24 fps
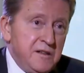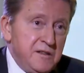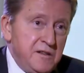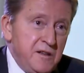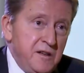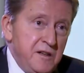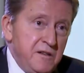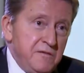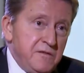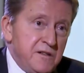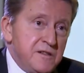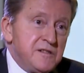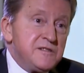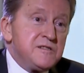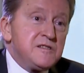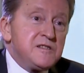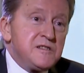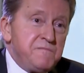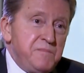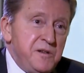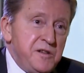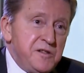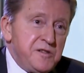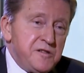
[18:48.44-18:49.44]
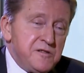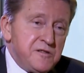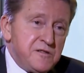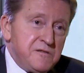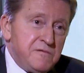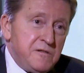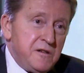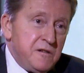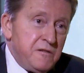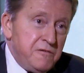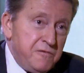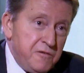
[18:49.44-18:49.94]
deliveries, the speeches
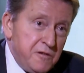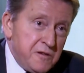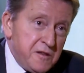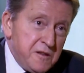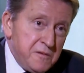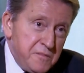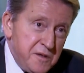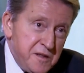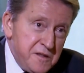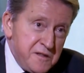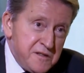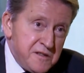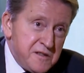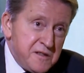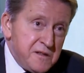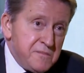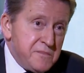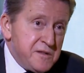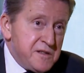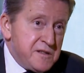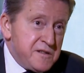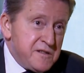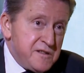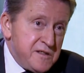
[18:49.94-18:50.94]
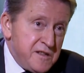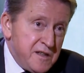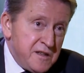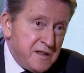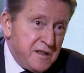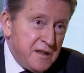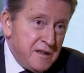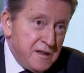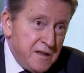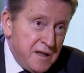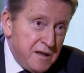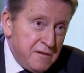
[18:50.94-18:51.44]
of our foreign minister, Mr.
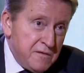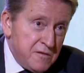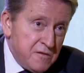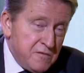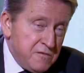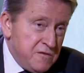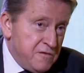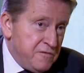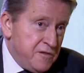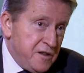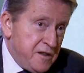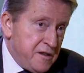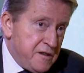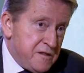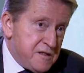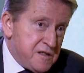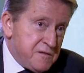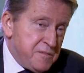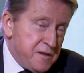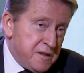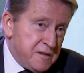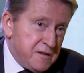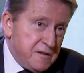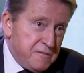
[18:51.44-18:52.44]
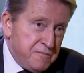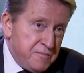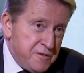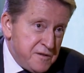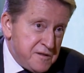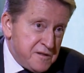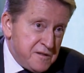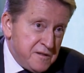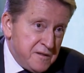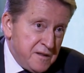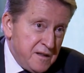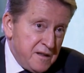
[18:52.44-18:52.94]
Sergei Lavrov, a very respected
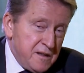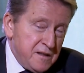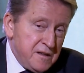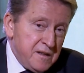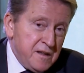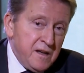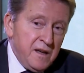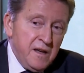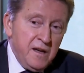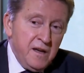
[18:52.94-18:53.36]
personality.